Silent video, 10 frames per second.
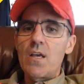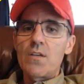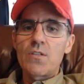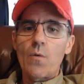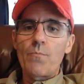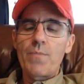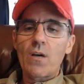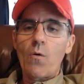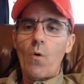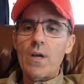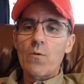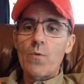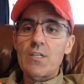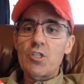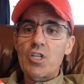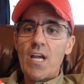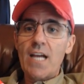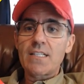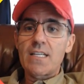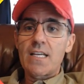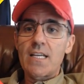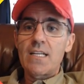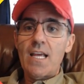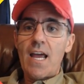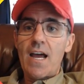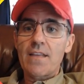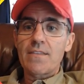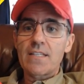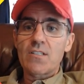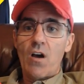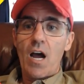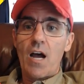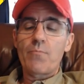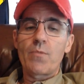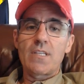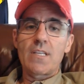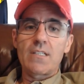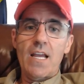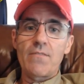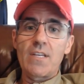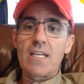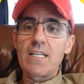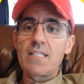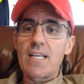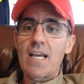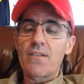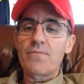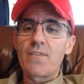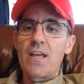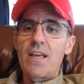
So Bitcoin rejected at the top with the day of the ETF,